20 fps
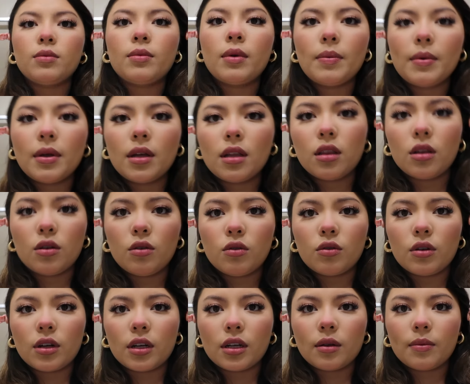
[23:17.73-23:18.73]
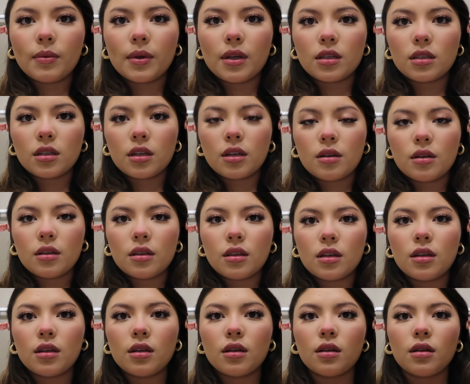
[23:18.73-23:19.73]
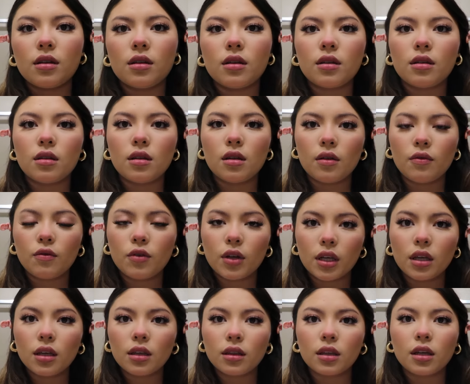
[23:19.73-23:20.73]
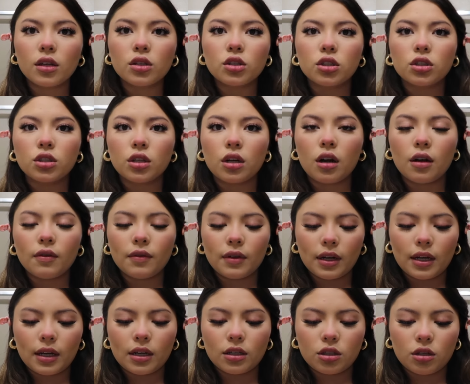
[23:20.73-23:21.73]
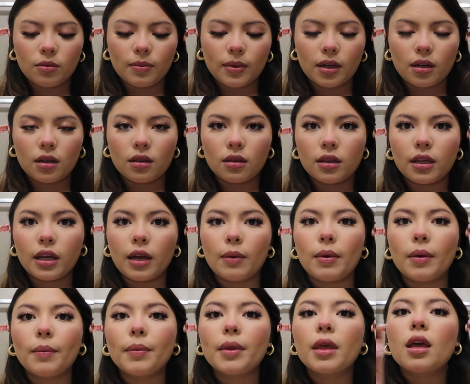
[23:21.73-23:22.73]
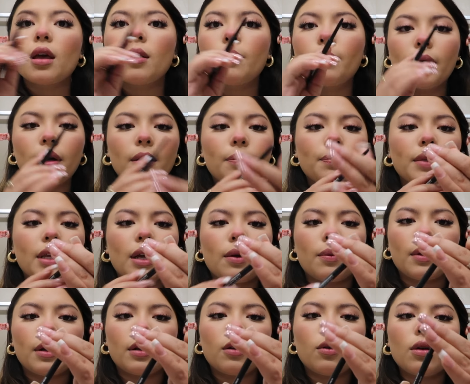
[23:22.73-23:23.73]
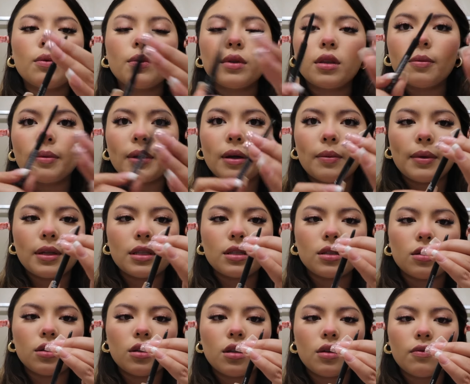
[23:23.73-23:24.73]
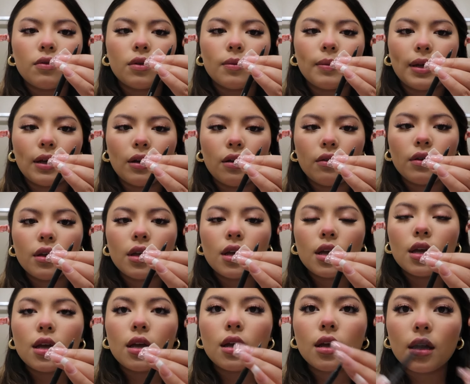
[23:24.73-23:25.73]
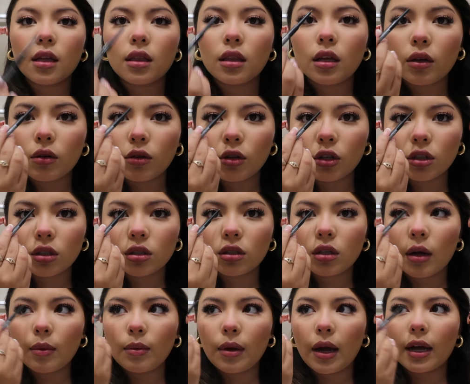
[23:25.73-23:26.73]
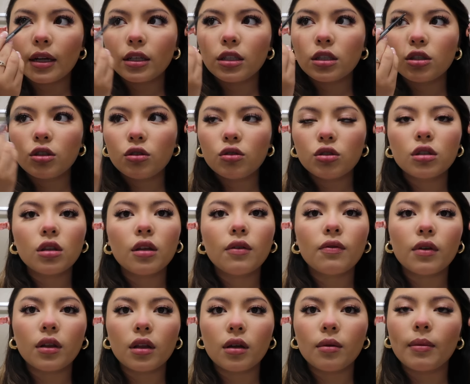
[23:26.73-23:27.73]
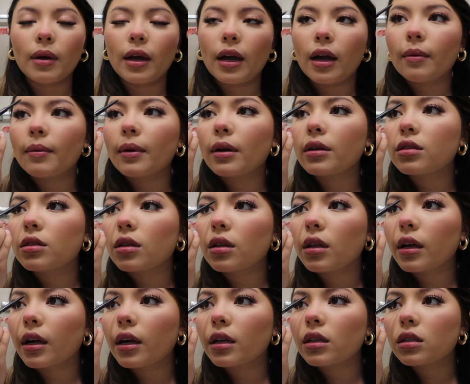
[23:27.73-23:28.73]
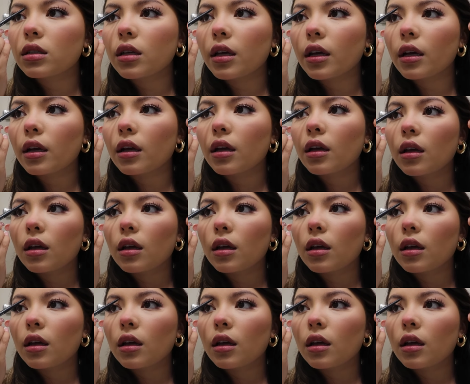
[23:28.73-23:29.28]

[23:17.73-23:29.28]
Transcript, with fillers: guys might be a little crooked because it, the freaking thing just shut off and I had to turn it back off the camera. But yeah, we're gonna go in with the brow pencil from e.l.f. And then you're, um, I just usually fill in my eyebrows. So like I just like